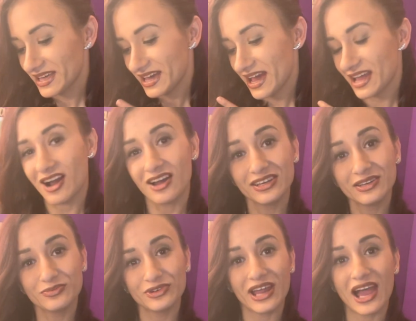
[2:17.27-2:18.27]
I got him
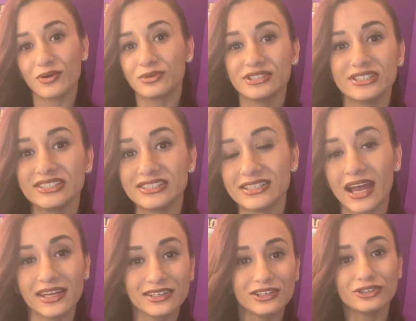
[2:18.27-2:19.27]
when I was
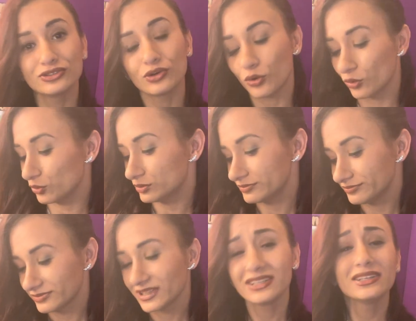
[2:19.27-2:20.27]
9 years old.
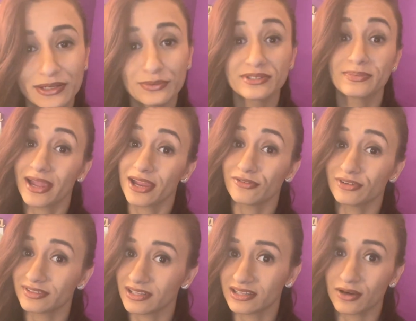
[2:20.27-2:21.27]
He was my
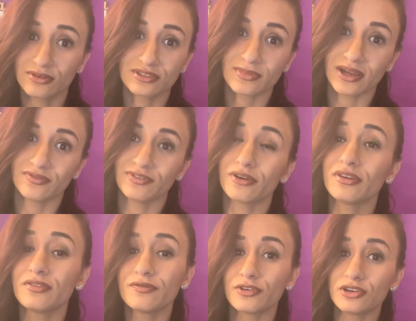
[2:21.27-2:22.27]
everything. That was my very
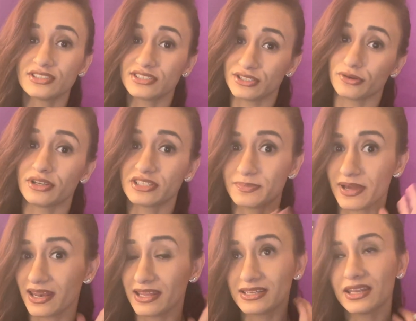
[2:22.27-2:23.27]
first serious pet.
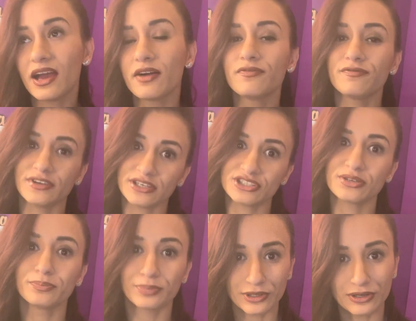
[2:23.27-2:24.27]
I did have fish
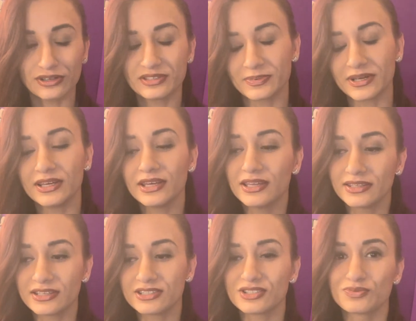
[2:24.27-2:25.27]
and birds, but
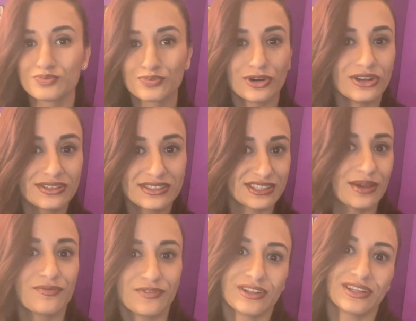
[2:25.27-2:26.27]
they just weren't the
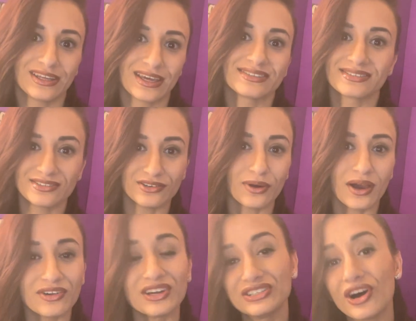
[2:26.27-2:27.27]
same feeling as, you know,
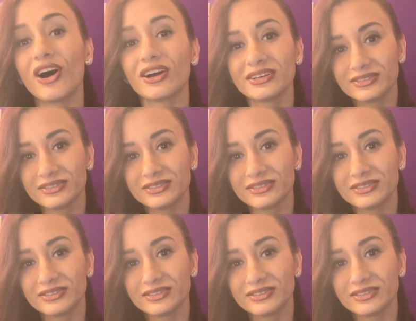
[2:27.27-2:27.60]
having a dog.